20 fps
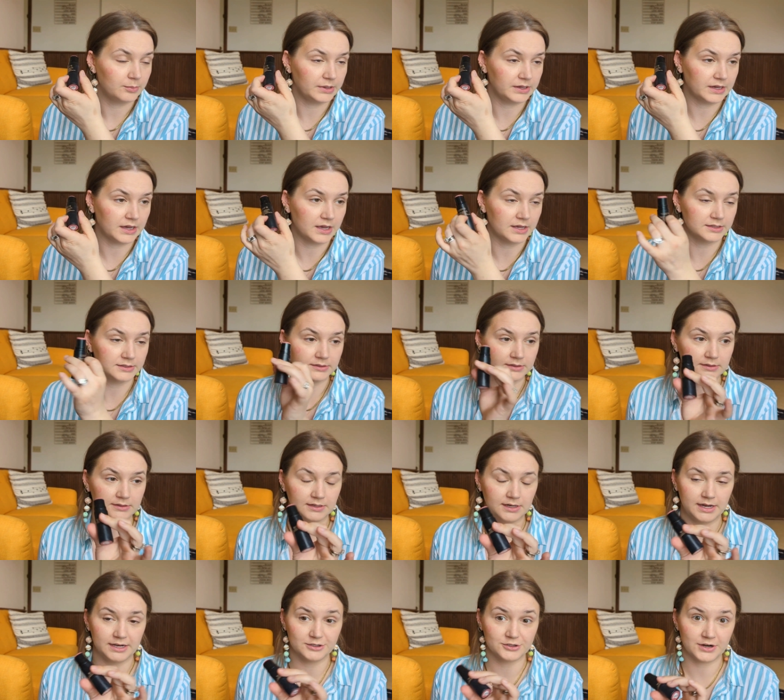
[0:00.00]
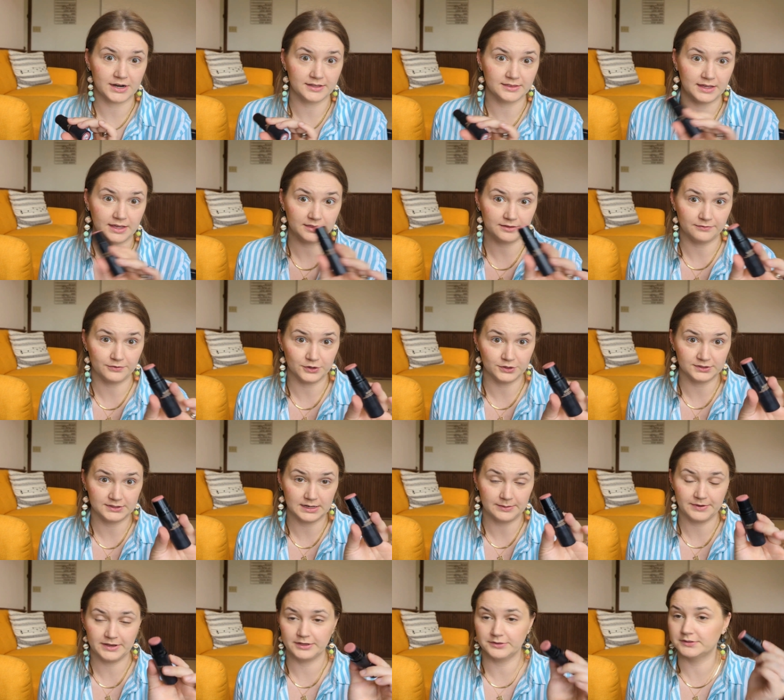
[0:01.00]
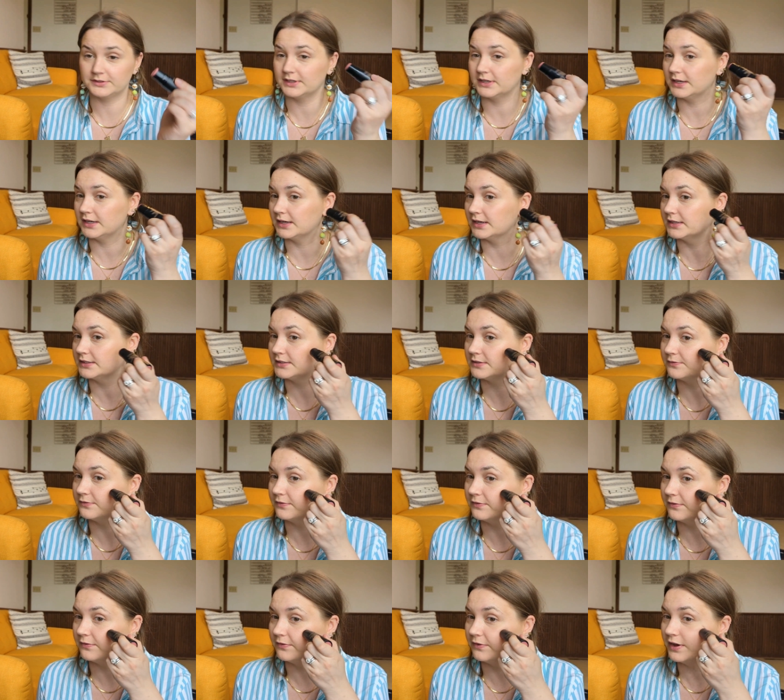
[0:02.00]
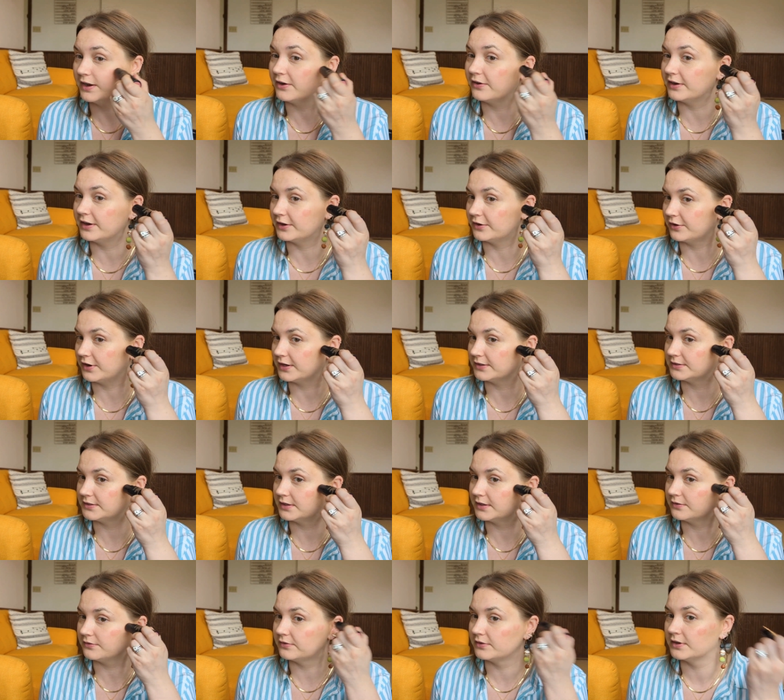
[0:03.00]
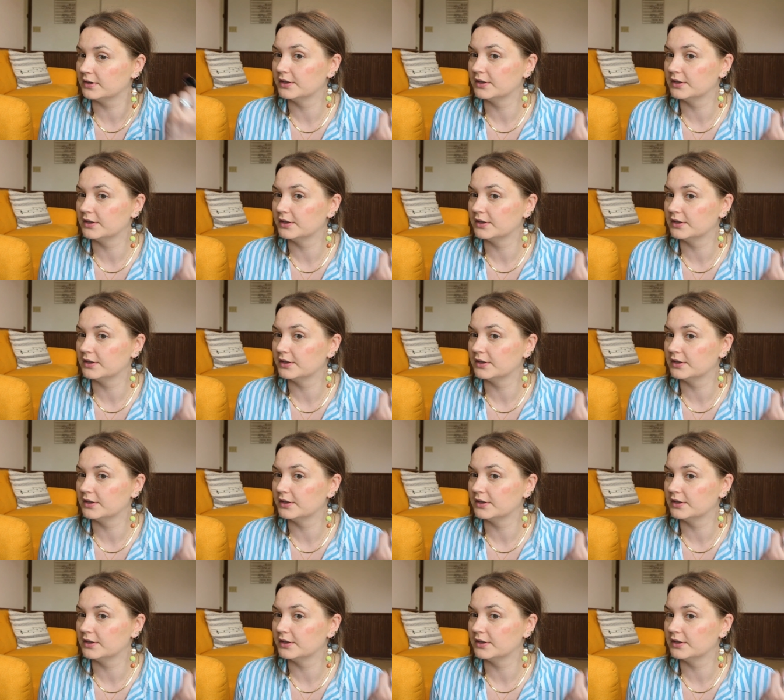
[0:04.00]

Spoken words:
because I tried that the first time I used it and it's very aggressive.